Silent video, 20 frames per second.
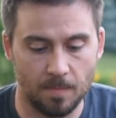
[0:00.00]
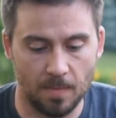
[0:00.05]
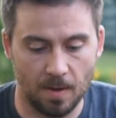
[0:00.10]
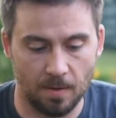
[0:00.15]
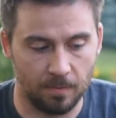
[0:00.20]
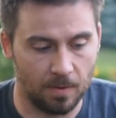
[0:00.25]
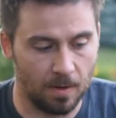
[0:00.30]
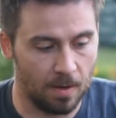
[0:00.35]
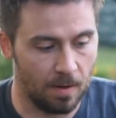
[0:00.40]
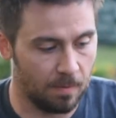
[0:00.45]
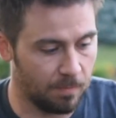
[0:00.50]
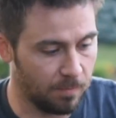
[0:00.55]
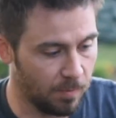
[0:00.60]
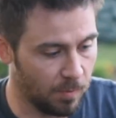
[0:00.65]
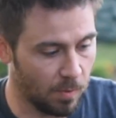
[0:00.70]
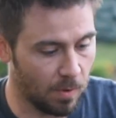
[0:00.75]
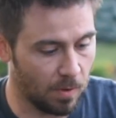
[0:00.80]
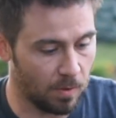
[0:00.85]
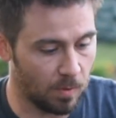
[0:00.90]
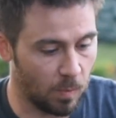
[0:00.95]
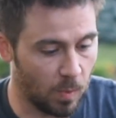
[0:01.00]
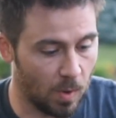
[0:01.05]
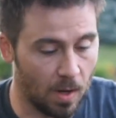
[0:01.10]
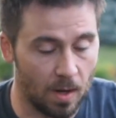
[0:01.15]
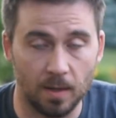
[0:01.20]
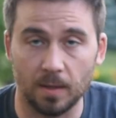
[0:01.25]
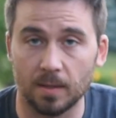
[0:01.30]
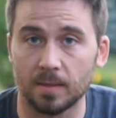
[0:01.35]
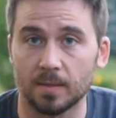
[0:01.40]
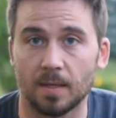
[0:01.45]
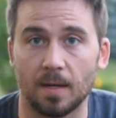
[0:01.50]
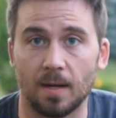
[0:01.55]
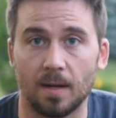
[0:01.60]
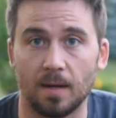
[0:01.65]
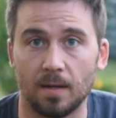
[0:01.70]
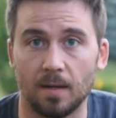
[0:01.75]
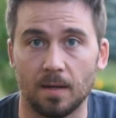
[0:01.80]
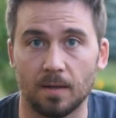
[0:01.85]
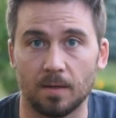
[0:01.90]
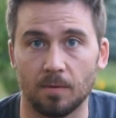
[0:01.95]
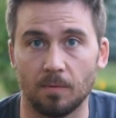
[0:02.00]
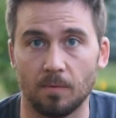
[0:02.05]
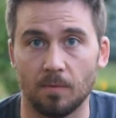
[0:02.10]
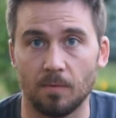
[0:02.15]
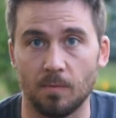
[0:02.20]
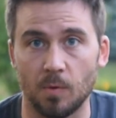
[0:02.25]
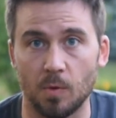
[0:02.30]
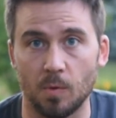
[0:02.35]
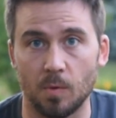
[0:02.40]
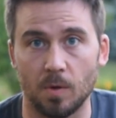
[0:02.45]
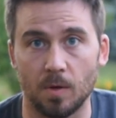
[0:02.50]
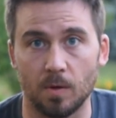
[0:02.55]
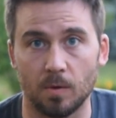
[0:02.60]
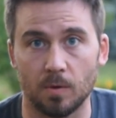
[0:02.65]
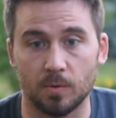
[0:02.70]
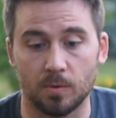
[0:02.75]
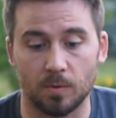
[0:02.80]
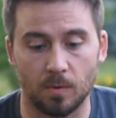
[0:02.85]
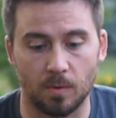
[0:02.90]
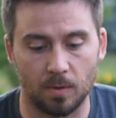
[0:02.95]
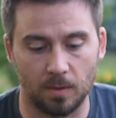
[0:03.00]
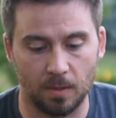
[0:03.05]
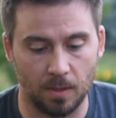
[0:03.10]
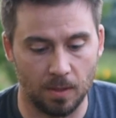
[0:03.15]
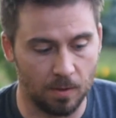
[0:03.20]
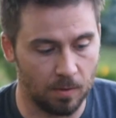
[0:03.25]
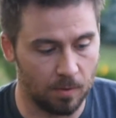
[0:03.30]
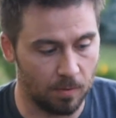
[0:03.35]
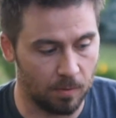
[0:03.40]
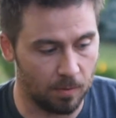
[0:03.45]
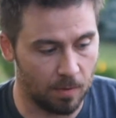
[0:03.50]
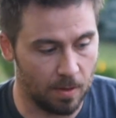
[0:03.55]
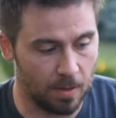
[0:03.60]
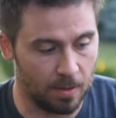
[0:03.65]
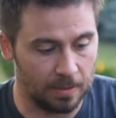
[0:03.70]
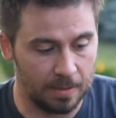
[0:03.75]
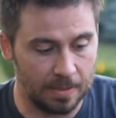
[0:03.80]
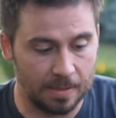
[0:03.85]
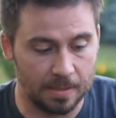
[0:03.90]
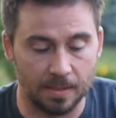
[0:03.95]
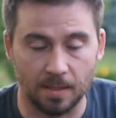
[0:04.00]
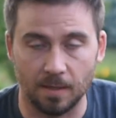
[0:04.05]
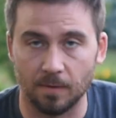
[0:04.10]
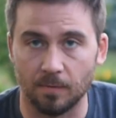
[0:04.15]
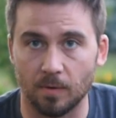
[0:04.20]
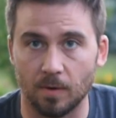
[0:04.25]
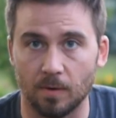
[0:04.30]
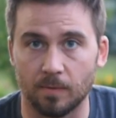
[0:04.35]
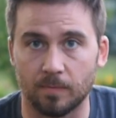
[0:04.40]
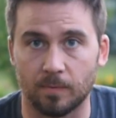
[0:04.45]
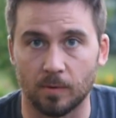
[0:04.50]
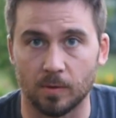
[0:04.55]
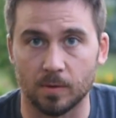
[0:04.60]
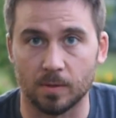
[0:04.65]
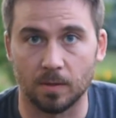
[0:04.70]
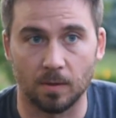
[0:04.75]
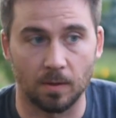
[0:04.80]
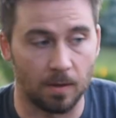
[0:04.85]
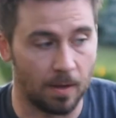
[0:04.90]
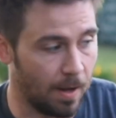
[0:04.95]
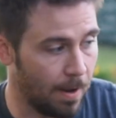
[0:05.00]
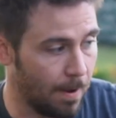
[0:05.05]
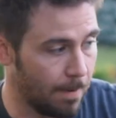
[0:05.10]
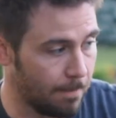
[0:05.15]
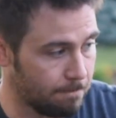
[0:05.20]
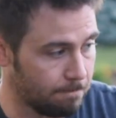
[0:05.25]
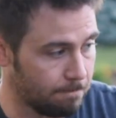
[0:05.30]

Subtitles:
I've got a few other products that I'd like to review here shortly, or at least give a first look at.